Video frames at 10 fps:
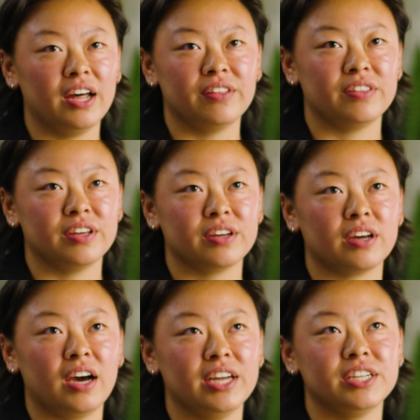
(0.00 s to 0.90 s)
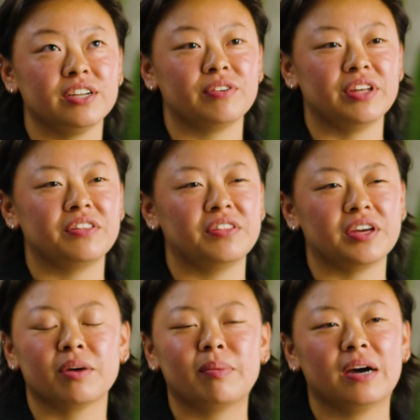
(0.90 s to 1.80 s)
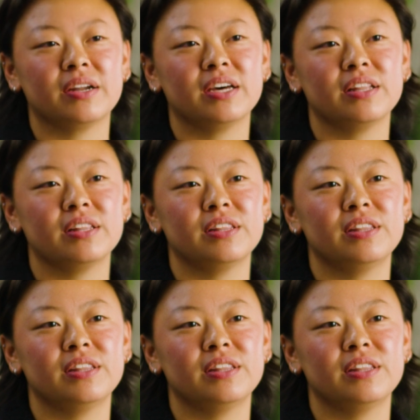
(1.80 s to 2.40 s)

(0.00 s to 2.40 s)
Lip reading: I think I didn't really think about it